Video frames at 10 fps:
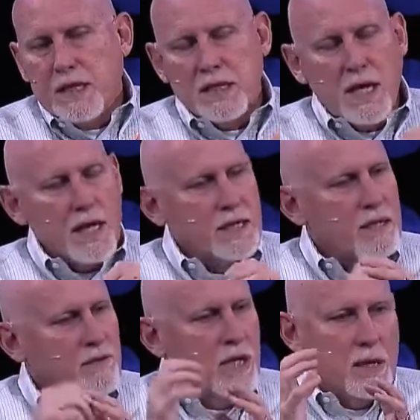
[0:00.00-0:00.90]
and not
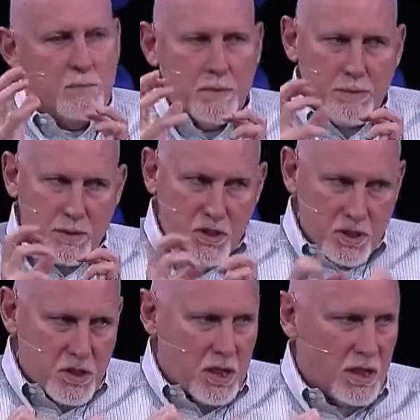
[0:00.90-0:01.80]
giving up but
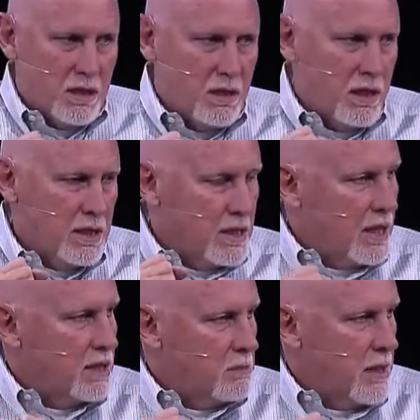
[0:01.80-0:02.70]
persisting on a
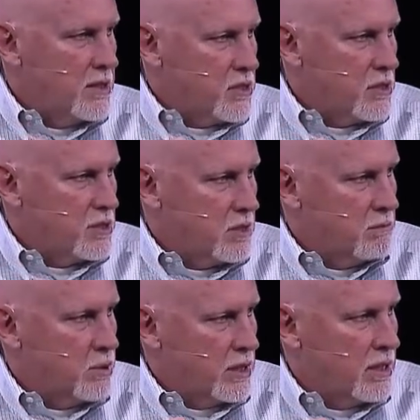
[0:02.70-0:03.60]
daily basis
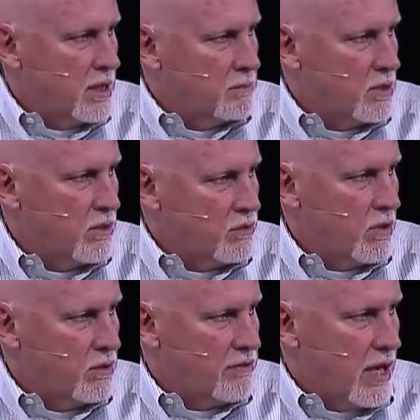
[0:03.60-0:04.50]
in bringing them to the
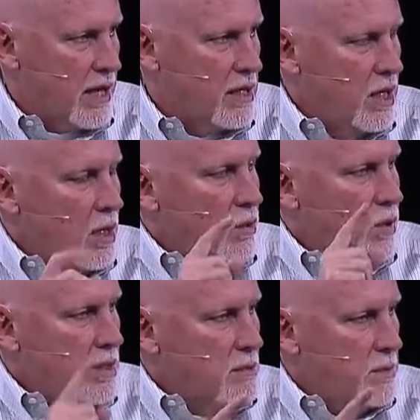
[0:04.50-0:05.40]
throne of God,
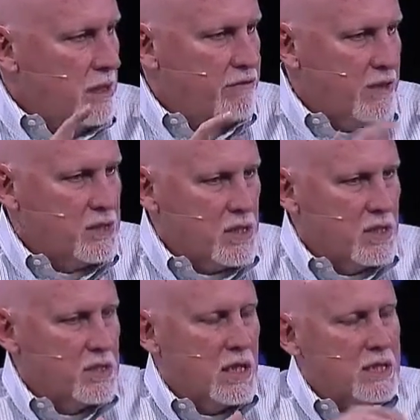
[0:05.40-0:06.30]
one of the benefits
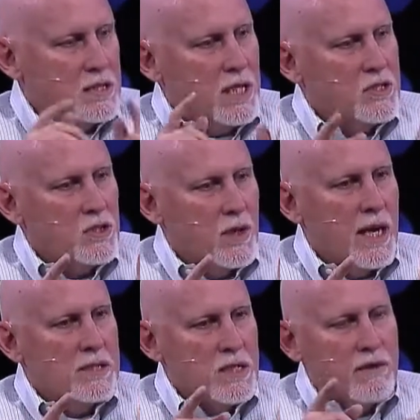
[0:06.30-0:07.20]
is that it takes your eyes